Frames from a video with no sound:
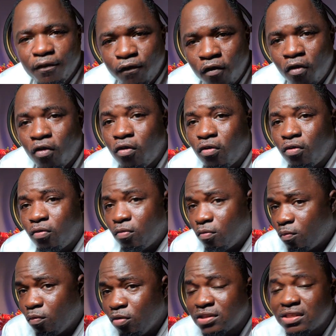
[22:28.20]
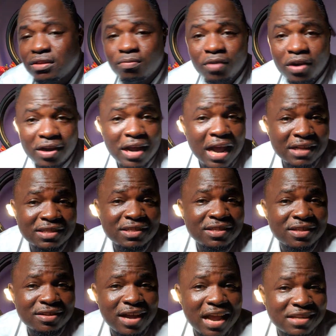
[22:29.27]
for I
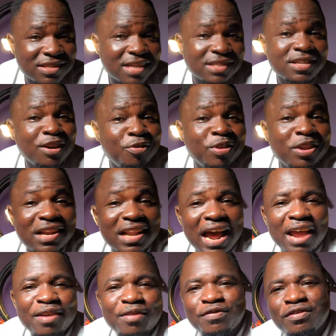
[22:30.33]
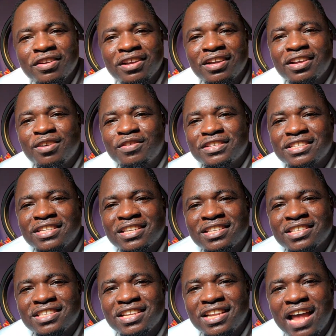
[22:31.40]
think I started doing live
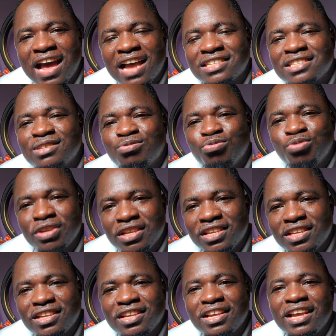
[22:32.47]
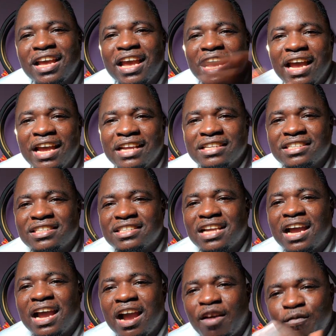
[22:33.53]
since last week, and
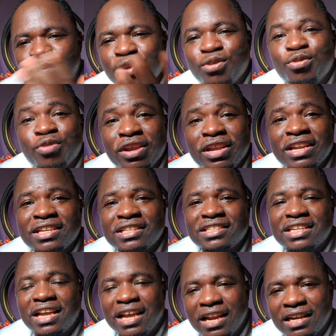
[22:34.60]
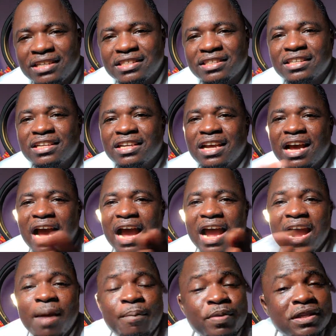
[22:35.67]
I have been doing it, and
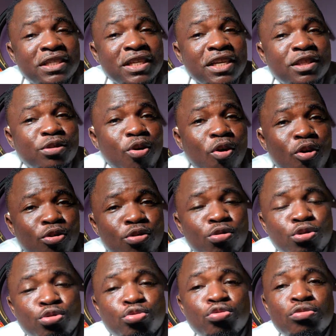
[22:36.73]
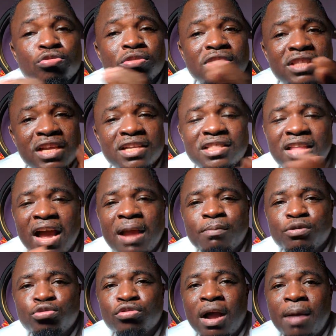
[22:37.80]
I appreciate all those who take
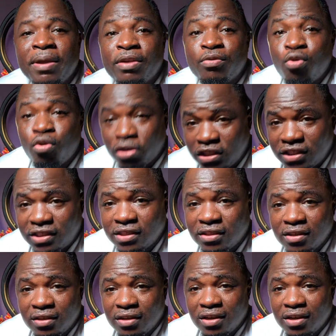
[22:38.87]
time to come and watch.